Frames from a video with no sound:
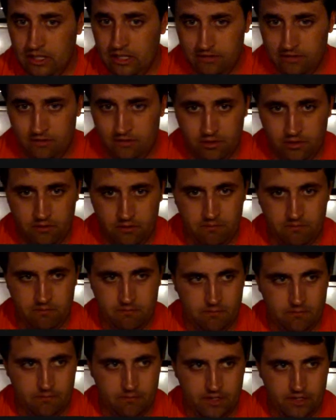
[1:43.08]

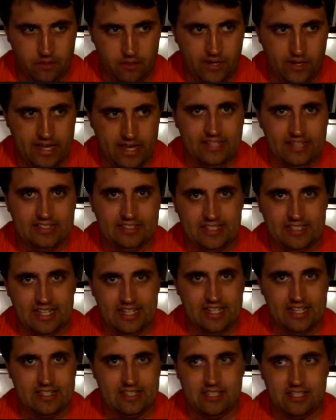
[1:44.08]
from the way I see
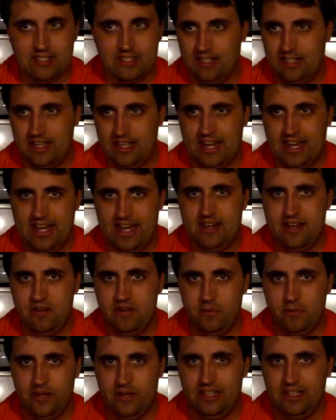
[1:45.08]
it, he
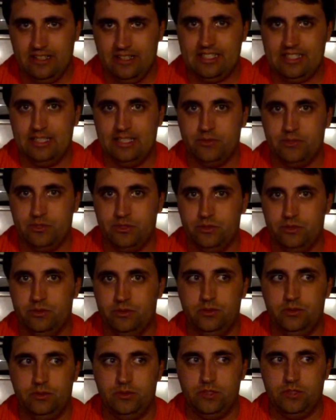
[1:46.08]
really seems to
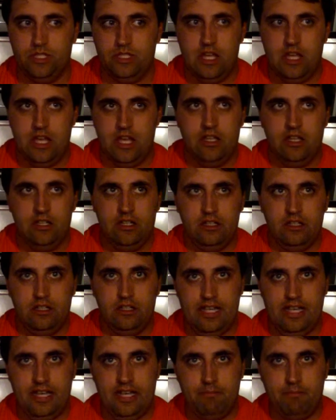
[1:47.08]

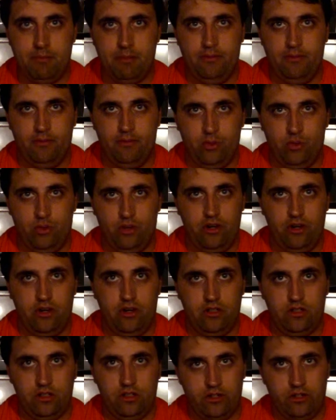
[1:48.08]
leap before
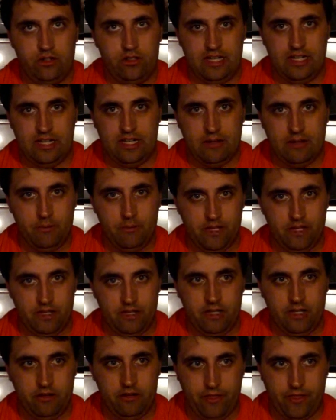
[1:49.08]
looking with a
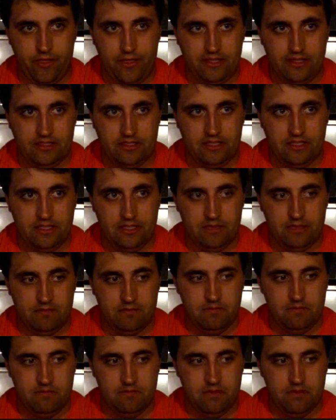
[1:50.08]
lot of things. He
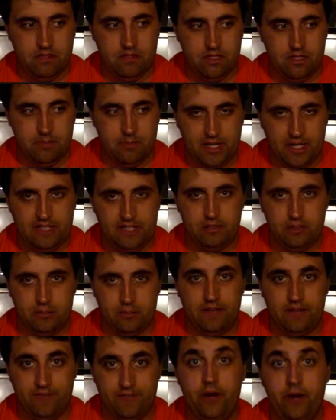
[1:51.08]
appears to be
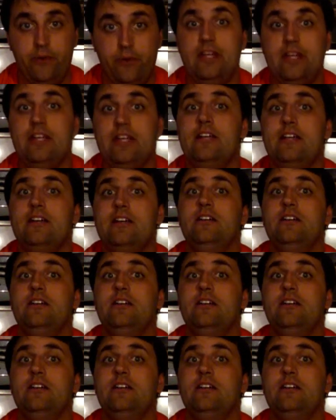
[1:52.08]
a very